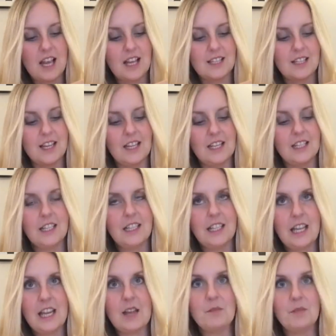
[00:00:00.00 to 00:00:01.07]
as in
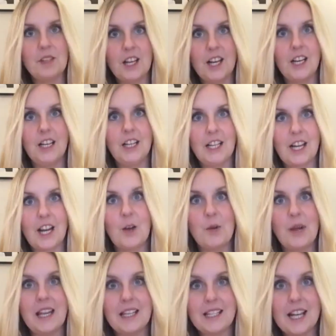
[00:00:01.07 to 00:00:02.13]
Kim, Kylie,
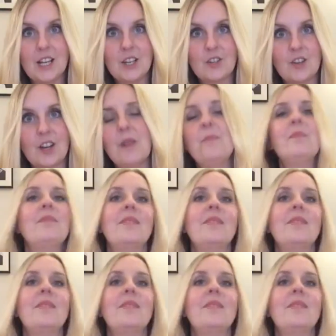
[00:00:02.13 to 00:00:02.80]
Khloé, etc.